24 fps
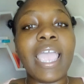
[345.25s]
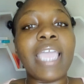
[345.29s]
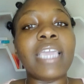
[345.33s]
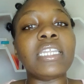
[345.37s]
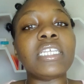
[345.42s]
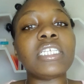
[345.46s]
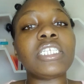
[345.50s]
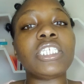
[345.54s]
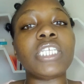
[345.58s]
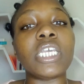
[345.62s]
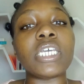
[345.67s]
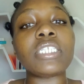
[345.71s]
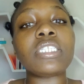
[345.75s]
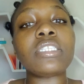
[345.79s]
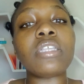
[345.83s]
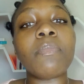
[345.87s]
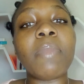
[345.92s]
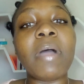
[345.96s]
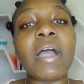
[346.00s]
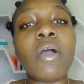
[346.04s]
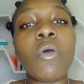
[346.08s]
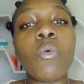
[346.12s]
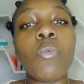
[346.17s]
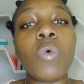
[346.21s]
And it's just
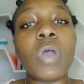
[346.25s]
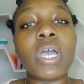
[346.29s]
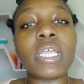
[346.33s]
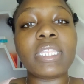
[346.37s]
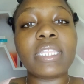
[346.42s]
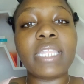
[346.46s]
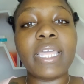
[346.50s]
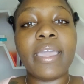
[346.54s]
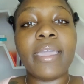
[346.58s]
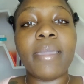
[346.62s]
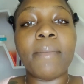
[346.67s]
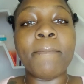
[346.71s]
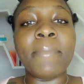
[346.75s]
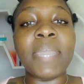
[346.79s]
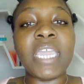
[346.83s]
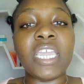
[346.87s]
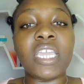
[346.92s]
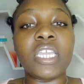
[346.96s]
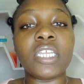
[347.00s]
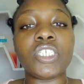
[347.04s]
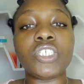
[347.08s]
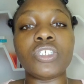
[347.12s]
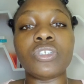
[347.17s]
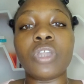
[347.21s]
about what that
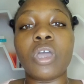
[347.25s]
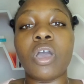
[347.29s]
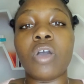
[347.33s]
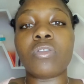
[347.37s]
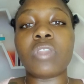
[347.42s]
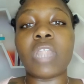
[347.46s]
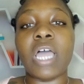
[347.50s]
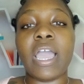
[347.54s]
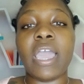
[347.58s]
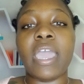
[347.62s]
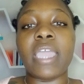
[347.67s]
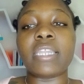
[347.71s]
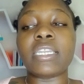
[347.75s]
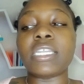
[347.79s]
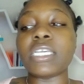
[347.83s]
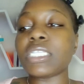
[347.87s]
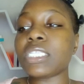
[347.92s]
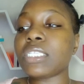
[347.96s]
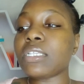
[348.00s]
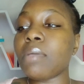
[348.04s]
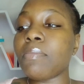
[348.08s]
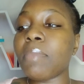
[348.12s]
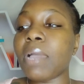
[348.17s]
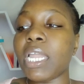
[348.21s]
means. You know, like,
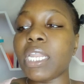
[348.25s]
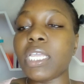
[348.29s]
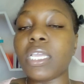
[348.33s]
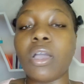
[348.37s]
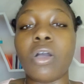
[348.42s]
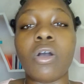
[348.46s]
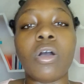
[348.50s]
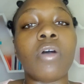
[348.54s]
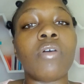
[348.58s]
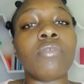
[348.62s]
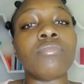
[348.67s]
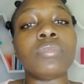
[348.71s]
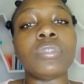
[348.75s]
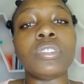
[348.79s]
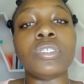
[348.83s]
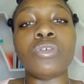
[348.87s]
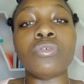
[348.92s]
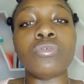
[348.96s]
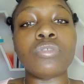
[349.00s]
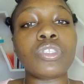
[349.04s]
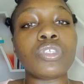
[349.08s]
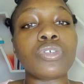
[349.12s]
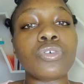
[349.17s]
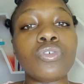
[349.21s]
there's somebody on
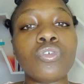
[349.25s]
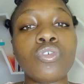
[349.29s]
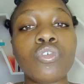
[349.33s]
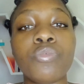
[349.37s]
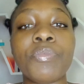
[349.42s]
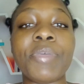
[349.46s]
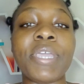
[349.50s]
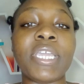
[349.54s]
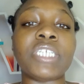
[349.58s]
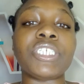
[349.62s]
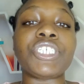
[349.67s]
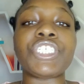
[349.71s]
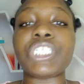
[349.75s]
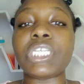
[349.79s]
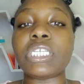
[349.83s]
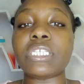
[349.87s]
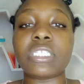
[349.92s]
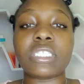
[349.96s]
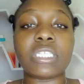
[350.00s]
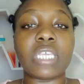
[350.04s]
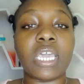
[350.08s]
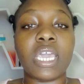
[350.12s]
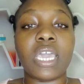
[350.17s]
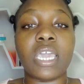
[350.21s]
YouTube and she
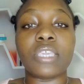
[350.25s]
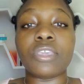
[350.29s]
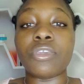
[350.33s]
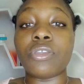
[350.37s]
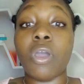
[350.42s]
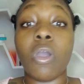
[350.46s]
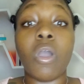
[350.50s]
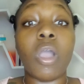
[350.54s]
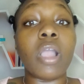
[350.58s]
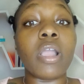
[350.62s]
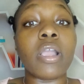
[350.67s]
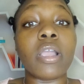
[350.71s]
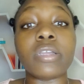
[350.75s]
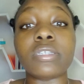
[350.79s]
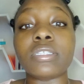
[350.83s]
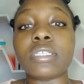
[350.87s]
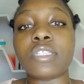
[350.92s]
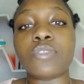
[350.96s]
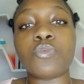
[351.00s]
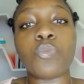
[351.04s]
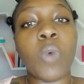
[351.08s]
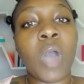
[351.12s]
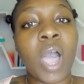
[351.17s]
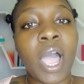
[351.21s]
said, you know, hers
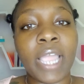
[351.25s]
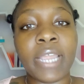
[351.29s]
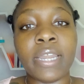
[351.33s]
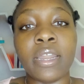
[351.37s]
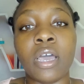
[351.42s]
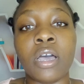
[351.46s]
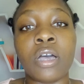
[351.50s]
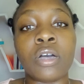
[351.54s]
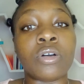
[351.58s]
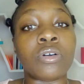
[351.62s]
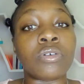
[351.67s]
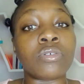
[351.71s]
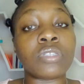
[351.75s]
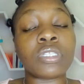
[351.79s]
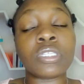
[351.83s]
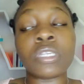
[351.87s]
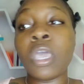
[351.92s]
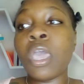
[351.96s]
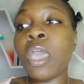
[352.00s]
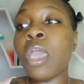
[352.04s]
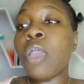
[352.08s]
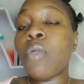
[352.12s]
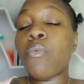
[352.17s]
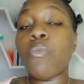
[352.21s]
is
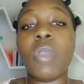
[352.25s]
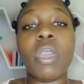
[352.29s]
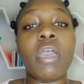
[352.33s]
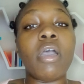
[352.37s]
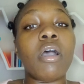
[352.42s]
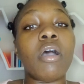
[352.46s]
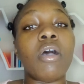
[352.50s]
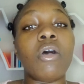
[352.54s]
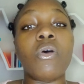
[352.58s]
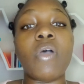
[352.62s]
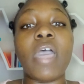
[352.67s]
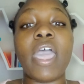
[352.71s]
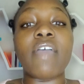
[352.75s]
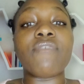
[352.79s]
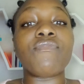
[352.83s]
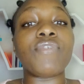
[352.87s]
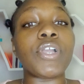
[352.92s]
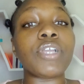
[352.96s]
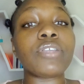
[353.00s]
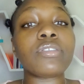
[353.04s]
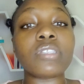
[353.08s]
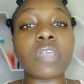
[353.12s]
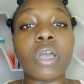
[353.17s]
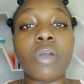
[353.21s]
winos. Well, at
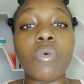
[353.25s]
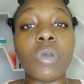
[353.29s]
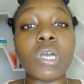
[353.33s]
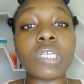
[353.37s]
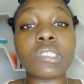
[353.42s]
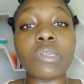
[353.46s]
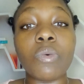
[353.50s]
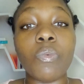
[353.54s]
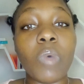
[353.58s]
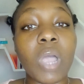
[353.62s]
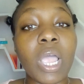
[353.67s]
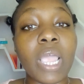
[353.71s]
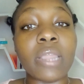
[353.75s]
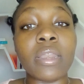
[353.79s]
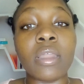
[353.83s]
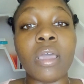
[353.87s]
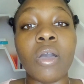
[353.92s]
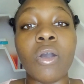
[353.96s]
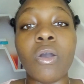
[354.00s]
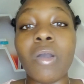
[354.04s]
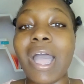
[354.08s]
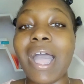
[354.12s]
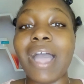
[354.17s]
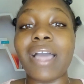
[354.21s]
first I was a
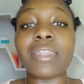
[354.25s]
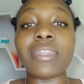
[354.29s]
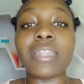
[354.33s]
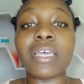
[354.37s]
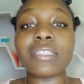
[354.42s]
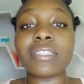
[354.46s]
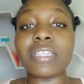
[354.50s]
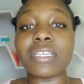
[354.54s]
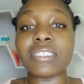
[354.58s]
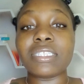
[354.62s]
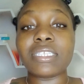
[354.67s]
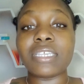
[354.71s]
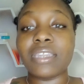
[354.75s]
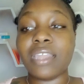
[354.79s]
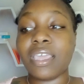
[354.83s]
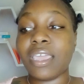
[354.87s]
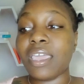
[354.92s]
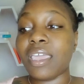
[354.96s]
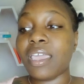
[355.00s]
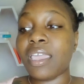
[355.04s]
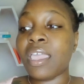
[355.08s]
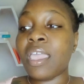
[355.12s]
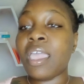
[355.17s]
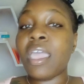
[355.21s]
wino. I looked into
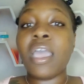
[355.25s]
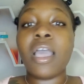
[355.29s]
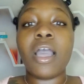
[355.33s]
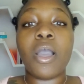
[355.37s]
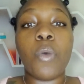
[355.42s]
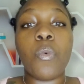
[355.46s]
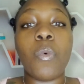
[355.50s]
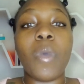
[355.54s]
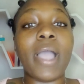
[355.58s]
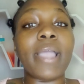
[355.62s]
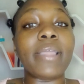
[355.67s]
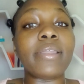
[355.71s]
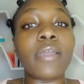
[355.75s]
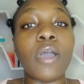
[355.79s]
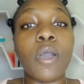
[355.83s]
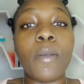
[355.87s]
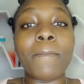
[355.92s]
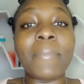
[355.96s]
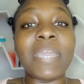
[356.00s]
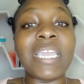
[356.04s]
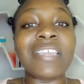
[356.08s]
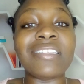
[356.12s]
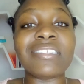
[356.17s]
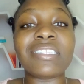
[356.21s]
that. A
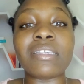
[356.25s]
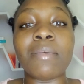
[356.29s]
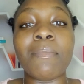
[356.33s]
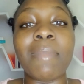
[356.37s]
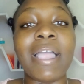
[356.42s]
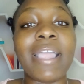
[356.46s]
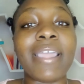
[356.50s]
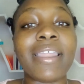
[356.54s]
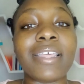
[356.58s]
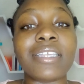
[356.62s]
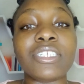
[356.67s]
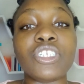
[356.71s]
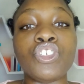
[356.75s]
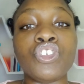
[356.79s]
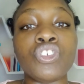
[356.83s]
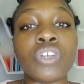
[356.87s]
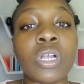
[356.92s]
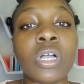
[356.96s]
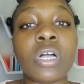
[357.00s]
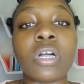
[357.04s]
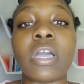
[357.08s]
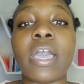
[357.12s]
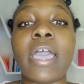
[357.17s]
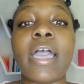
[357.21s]
wino means somebody that's
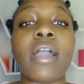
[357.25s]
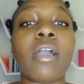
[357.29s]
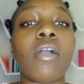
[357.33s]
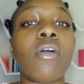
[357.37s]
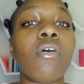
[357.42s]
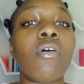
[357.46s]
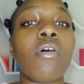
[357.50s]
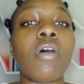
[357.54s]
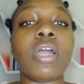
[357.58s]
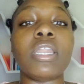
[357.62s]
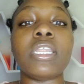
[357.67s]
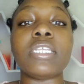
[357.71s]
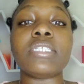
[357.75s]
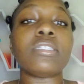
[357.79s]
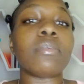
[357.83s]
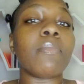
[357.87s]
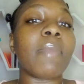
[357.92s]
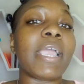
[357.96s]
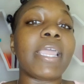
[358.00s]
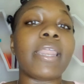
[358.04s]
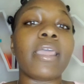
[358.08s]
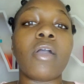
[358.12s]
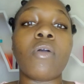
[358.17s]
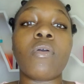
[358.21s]
drunk, alcoholic,
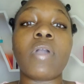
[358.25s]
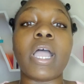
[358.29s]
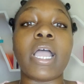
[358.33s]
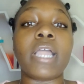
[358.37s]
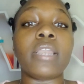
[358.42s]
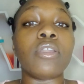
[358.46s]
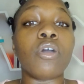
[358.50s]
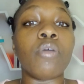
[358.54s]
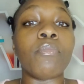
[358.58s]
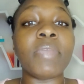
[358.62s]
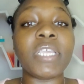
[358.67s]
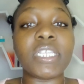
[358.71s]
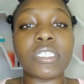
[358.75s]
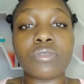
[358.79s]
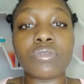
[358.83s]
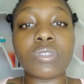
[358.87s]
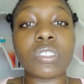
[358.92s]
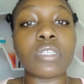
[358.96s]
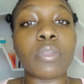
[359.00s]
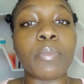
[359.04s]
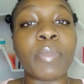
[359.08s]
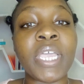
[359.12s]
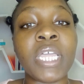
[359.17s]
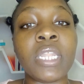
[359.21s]
somebody that don't got no mental
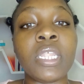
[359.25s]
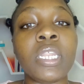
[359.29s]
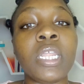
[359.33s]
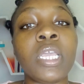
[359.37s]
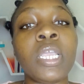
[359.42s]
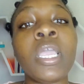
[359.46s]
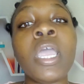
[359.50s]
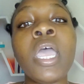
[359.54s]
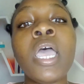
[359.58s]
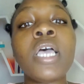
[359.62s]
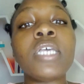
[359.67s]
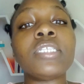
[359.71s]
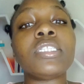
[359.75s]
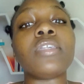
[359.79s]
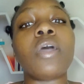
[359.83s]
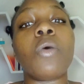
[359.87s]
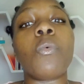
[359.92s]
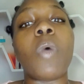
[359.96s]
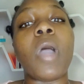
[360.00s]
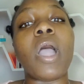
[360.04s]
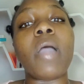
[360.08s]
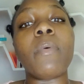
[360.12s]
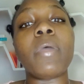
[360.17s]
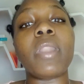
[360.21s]
stability. So
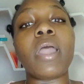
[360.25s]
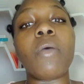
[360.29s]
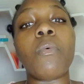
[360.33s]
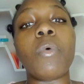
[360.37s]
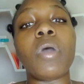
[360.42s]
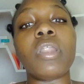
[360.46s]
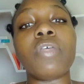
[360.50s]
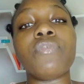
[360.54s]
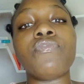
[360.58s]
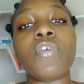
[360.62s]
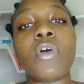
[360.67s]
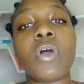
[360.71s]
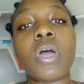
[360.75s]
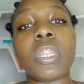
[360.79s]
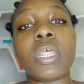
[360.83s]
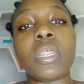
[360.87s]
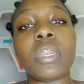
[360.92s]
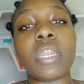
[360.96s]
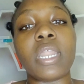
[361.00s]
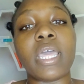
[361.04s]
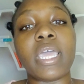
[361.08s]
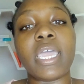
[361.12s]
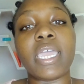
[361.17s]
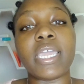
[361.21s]
why would I want to fall
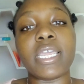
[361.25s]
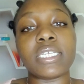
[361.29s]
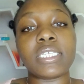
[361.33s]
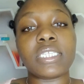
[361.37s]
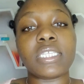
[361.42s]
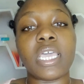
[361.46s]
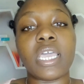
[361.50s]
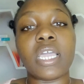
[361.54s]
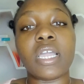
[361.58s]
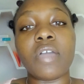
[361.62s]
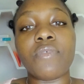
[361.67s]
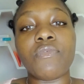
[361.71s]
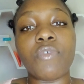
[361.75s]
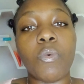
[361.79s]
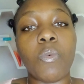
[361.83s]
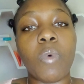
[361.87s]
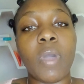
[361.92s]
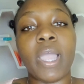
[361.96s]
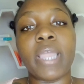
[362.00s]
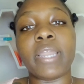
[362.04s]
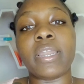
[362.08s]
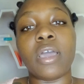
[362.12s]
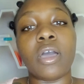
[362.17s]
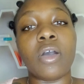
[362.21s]
under the hashtag of a
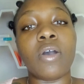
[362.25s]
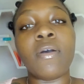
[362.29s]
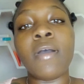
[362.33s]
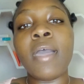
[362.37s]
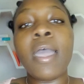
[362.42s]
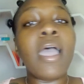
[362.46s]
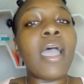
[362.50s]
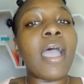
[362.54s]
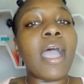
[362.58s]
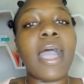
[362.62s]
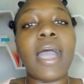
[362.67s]
wino?